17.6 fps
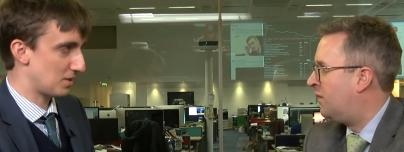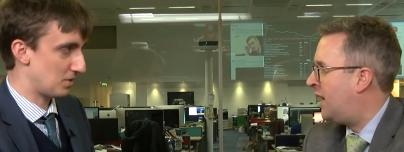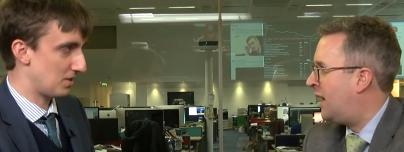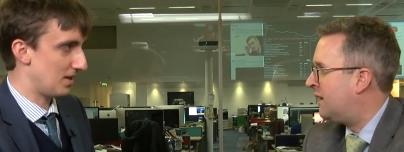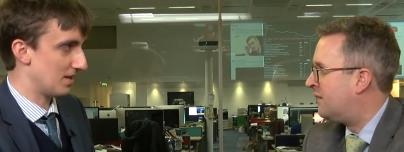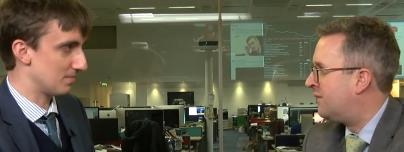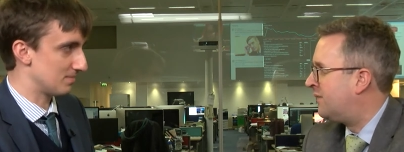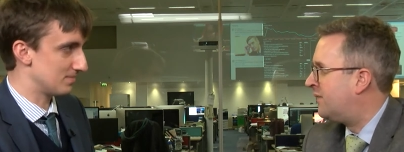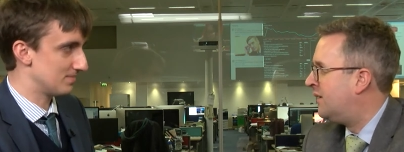
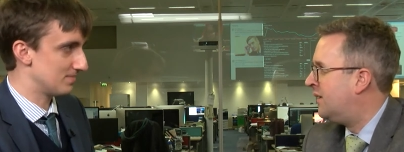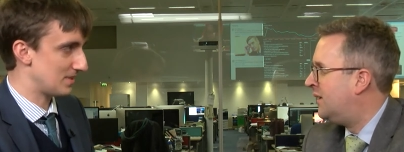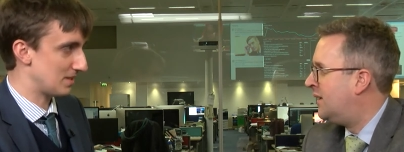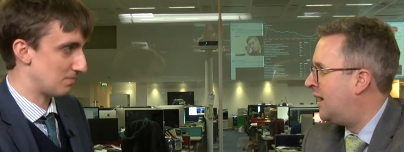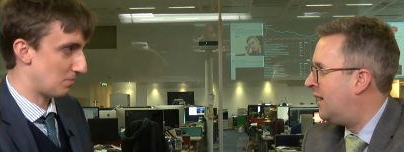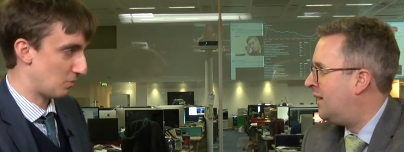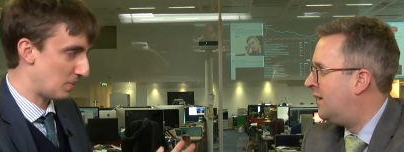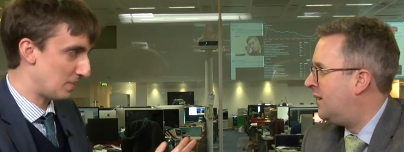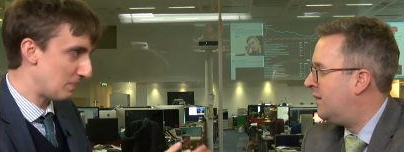Speaker 1: health. Yeah.
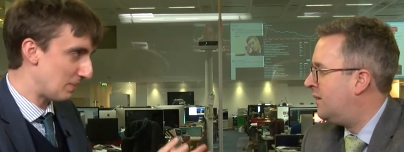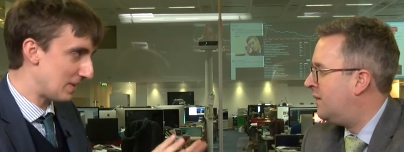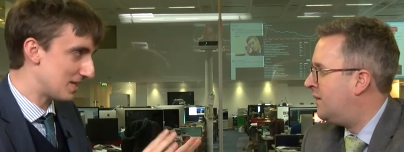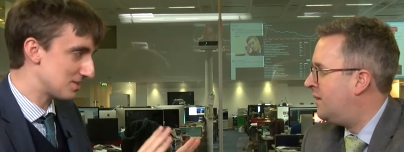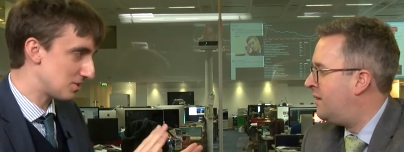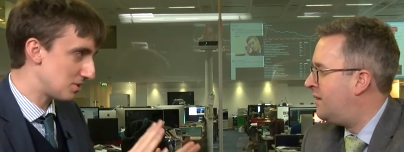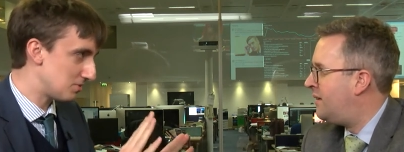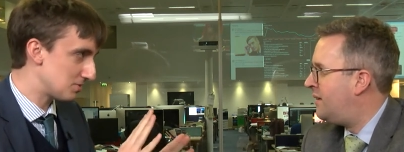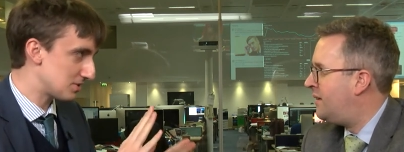That we, we
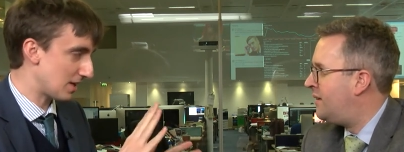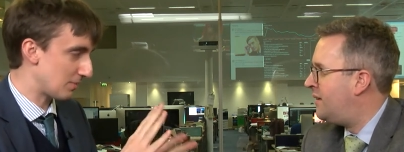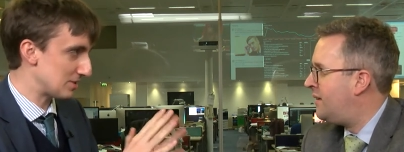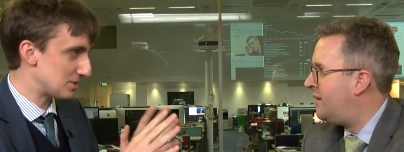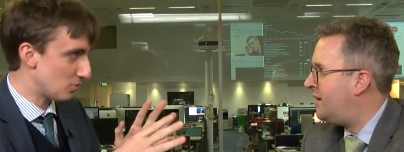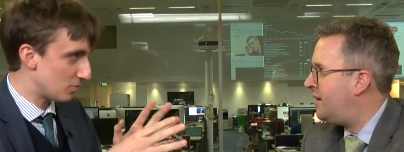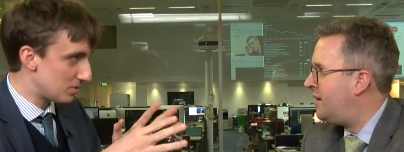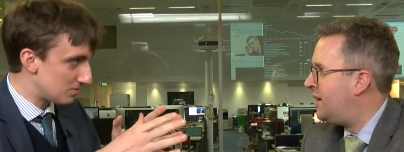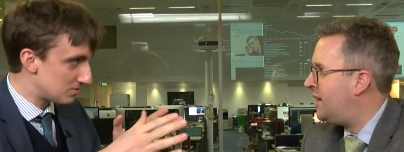learned a new side. We
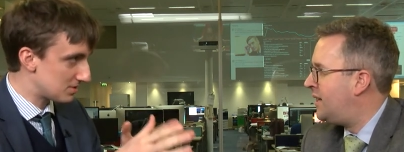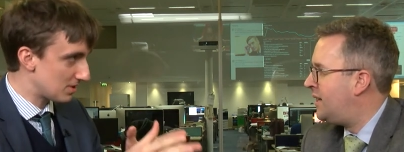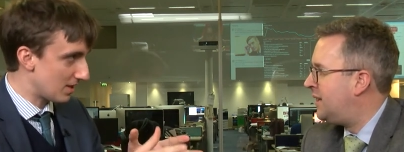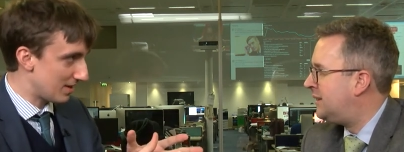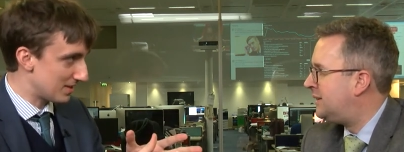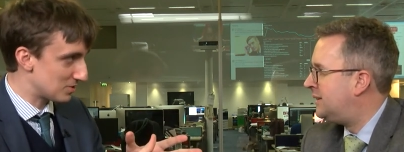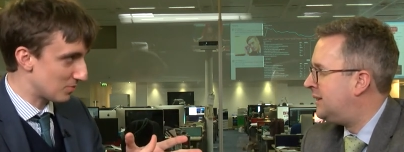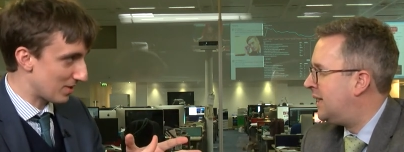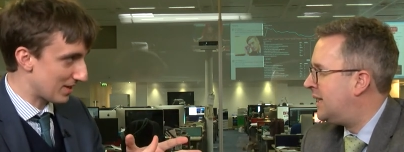saw a new
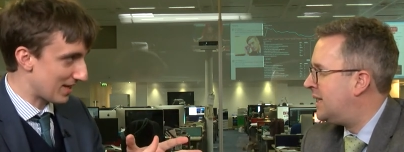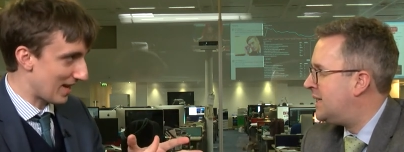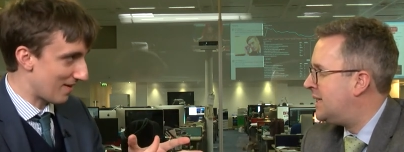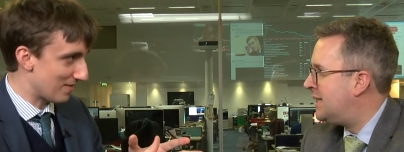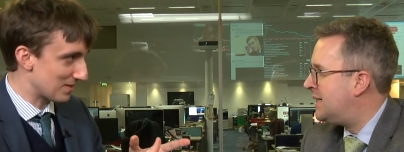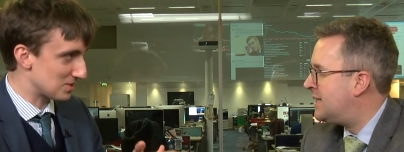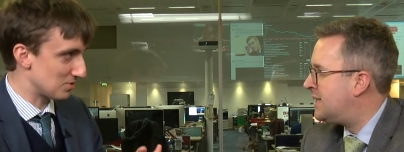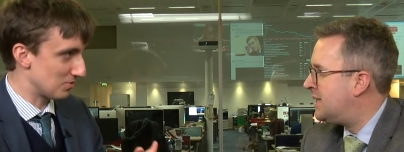side to her character